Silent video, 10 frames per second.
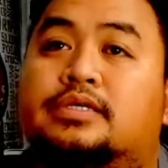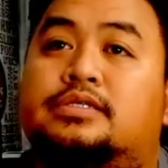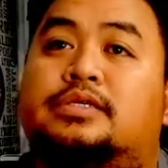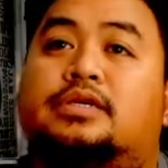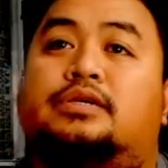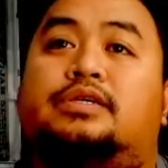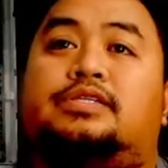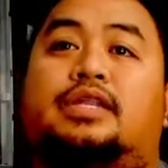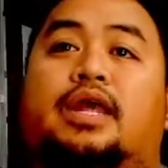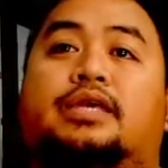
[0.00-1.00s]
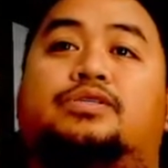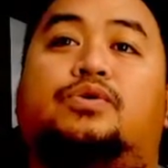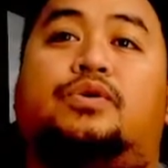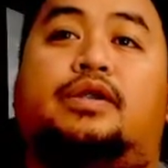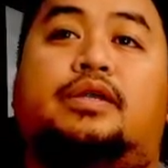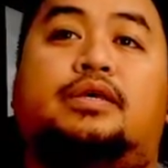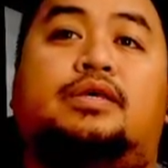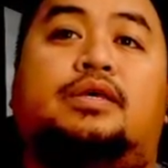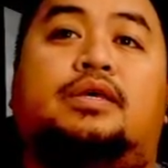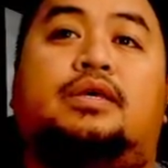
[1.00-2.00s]
so it's a nice chord
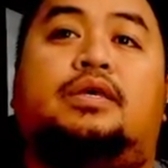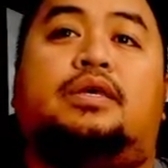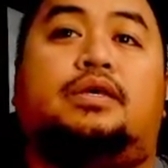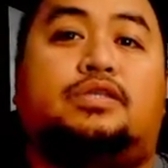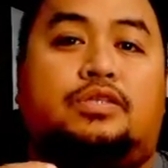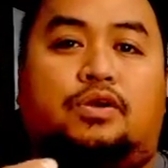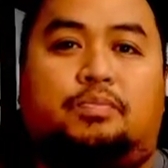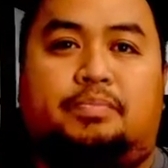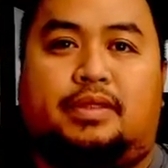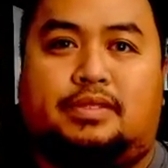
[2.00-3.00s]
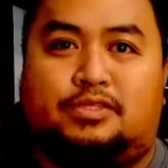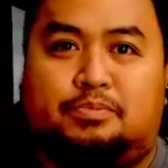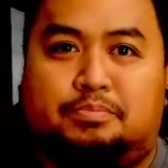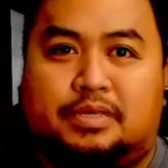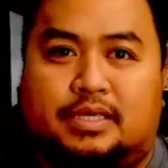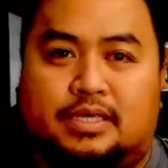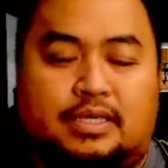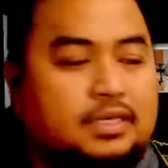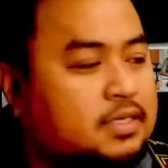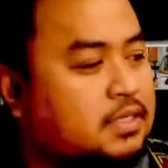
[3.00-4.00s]
it's open so big
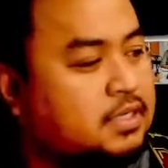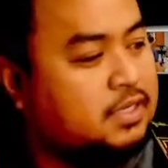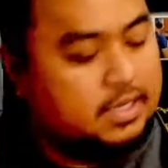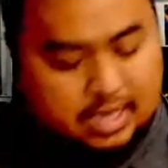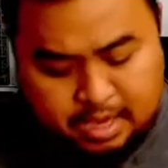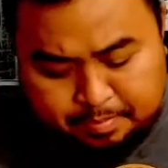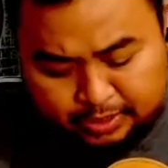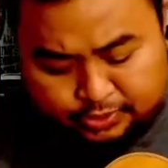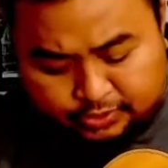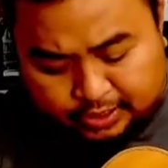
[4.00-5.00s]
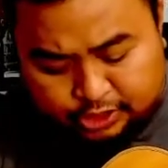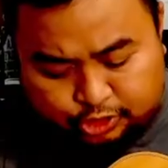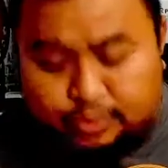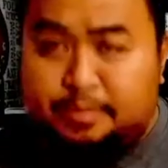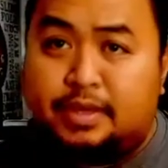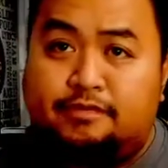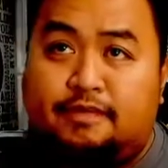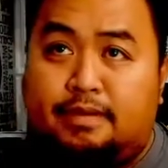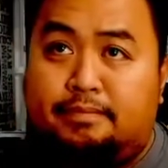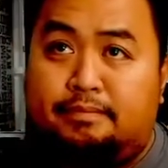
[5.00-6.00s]
but start strumming
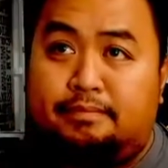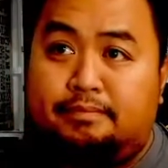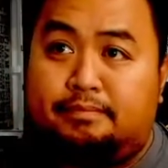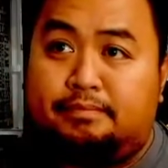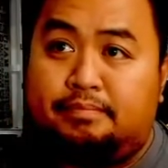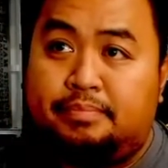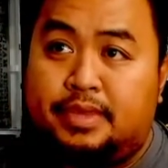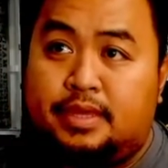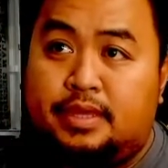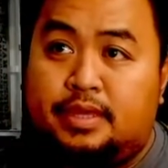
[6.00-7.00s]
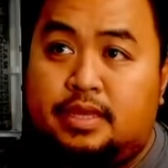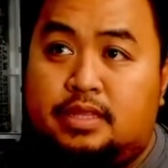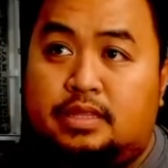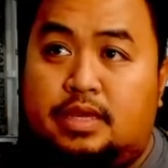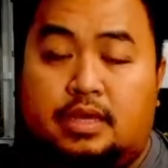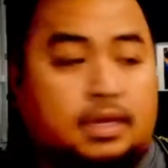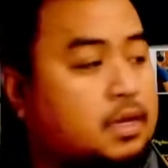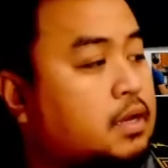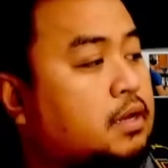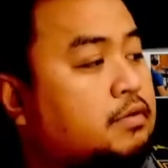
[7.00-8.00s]
from
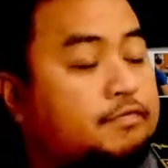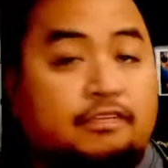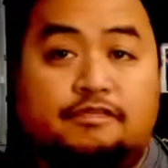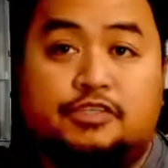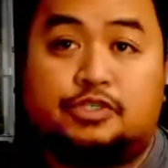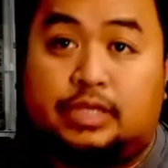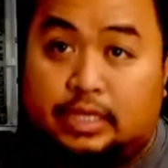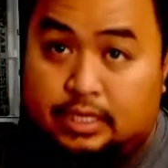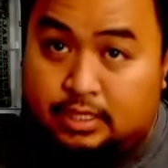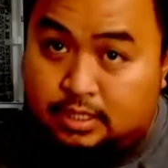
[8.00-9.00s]
the fifth string